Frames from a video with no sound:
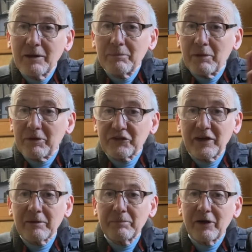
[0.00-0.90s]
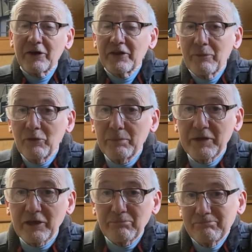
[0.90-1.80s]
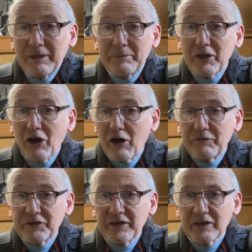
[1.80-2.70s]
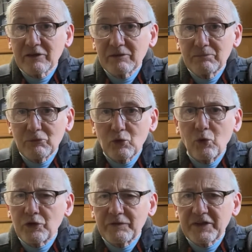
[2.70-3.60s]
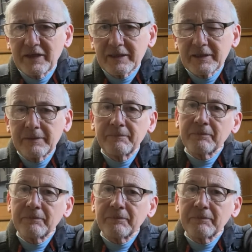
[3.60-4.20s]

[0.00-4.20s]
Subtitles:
but my tank by then will be maybe half a tank, quarter of a tank.